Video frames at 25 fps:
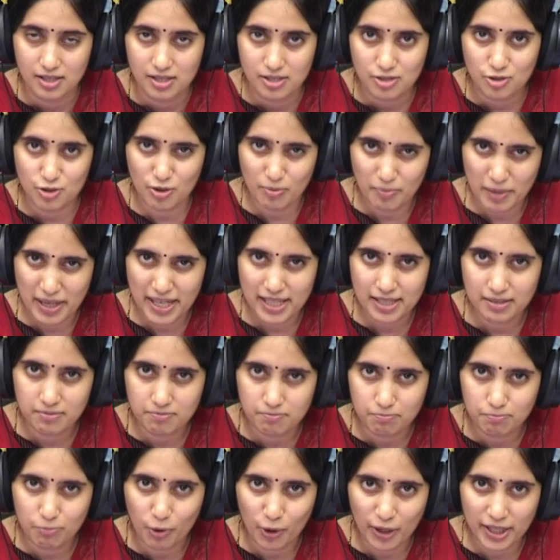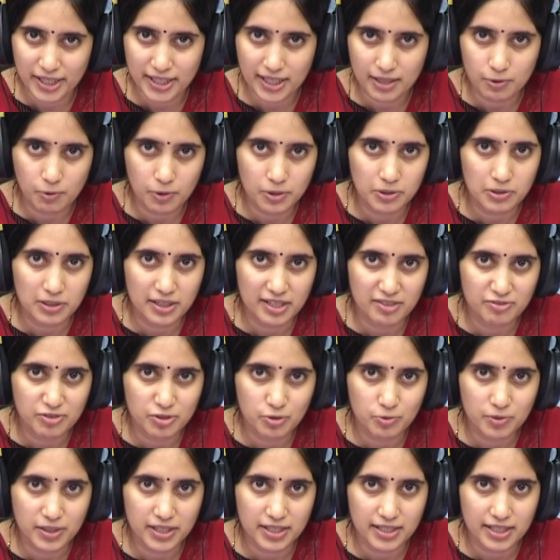So the main point I want to leave
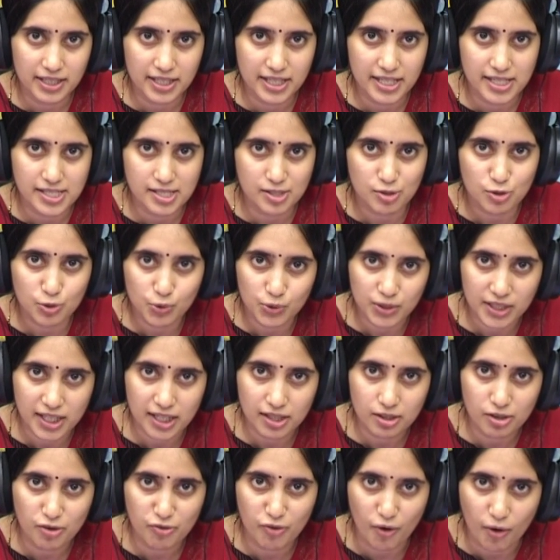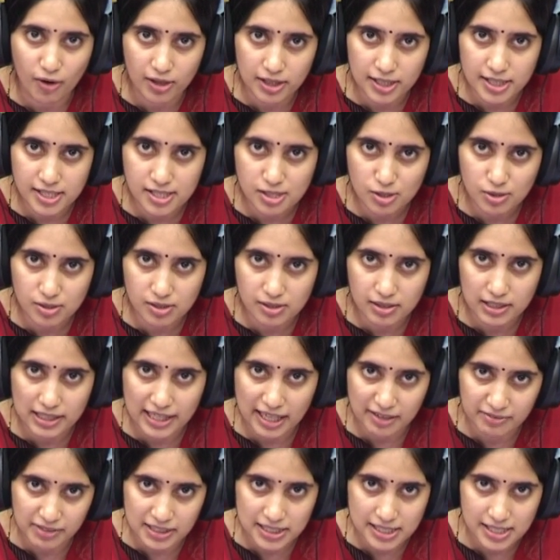you with is do think of all these
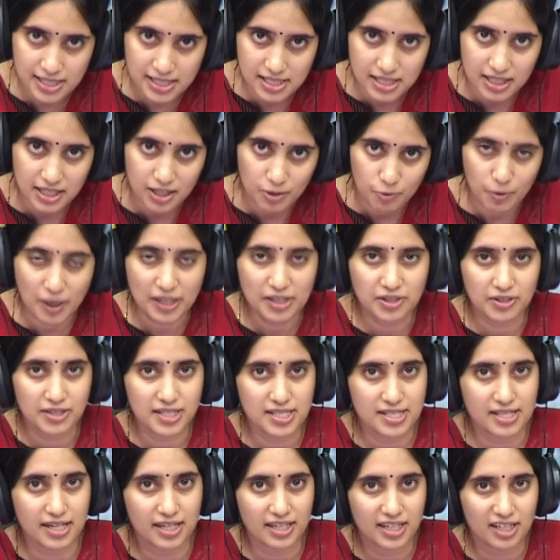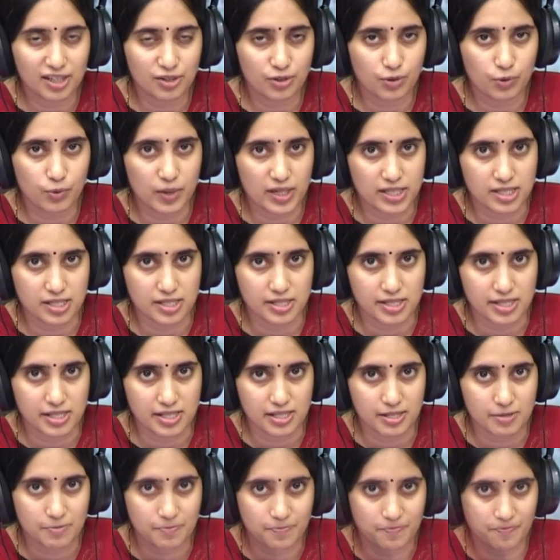levels when you're designing your
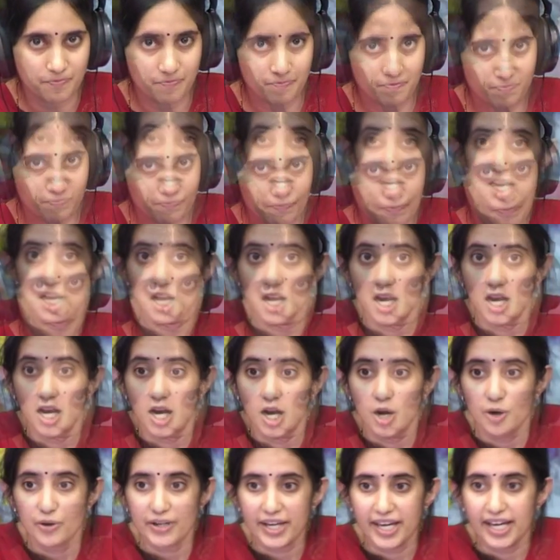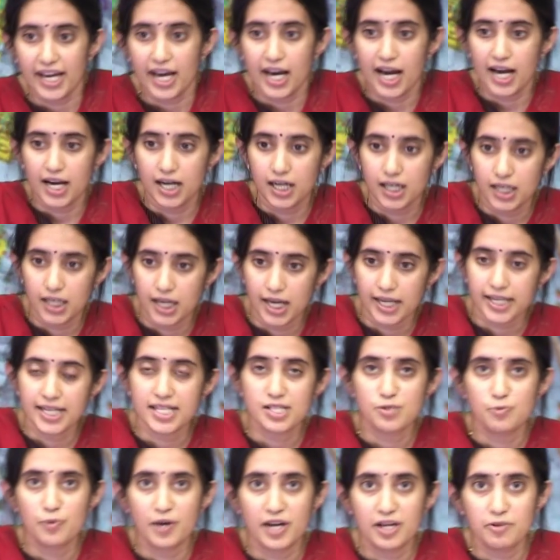questions. Okay, uh, I
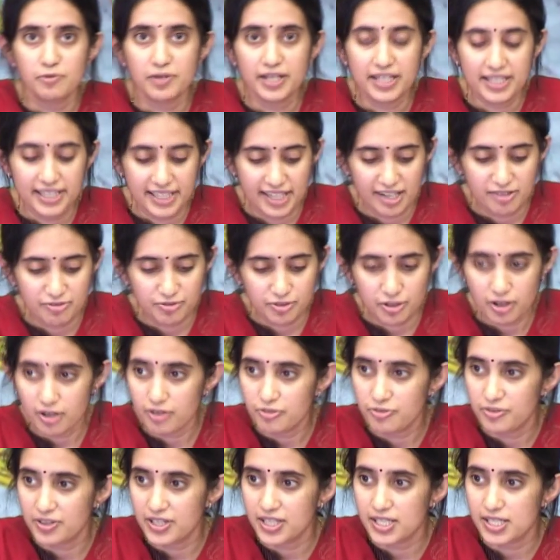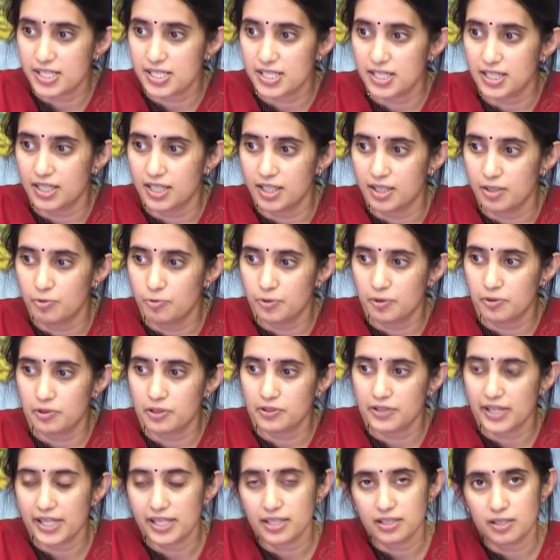guess where we had left off is uh, we were
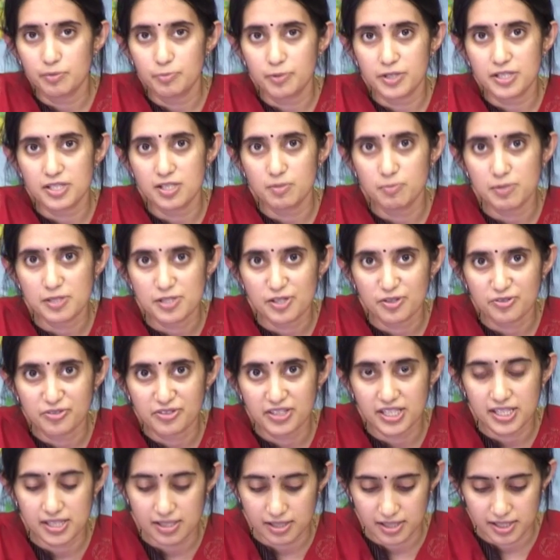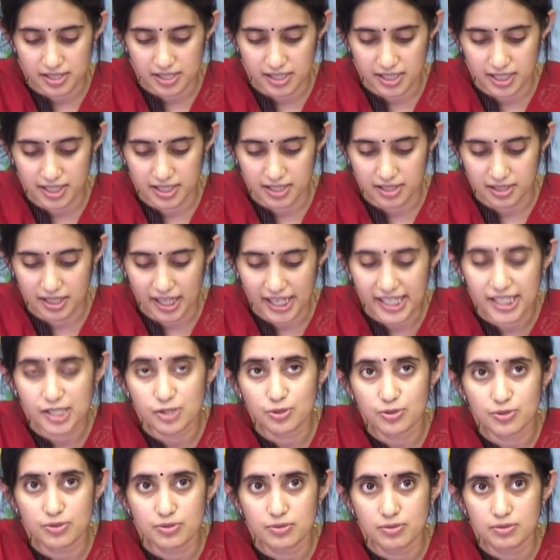looking at the principles of research and trying
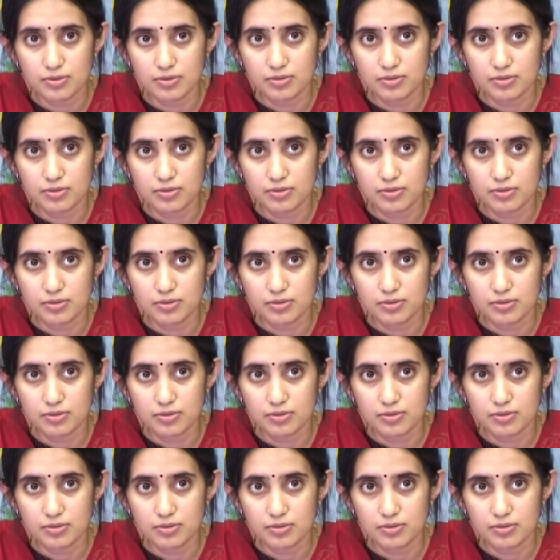to